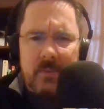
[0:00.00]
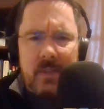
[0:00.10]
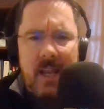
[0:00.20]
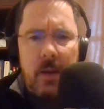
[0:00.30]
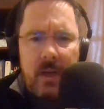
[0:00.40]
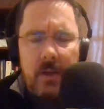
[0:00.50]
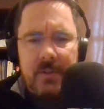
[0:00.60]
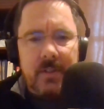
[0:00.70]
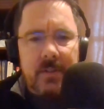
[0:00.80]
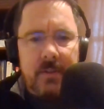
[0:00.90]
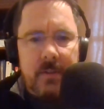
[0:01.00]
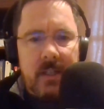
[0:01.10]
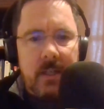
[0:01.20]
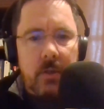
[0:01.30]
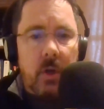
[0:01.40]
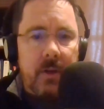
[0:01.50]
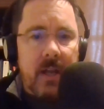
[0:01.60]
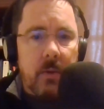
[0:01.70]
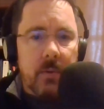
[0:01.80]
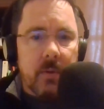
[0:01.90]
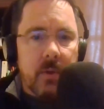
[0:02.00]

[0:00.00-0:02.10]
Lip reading: townhouses, he called out